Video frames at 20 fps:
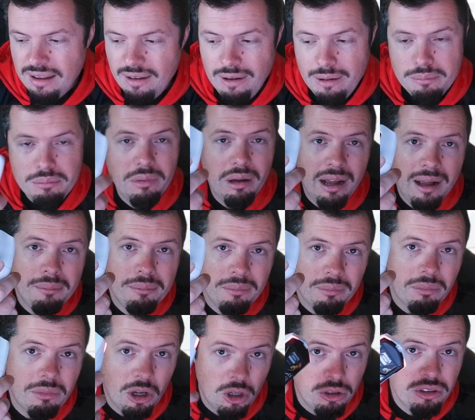
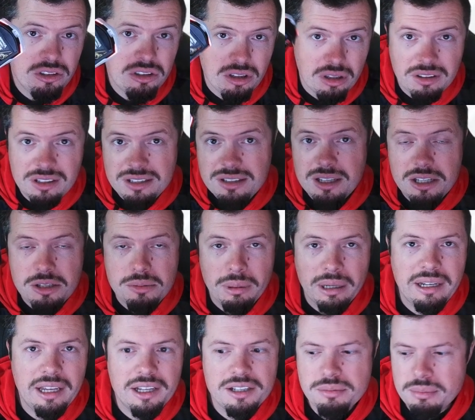This is my
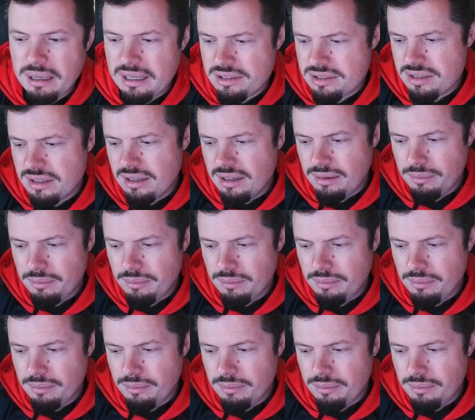next mouse,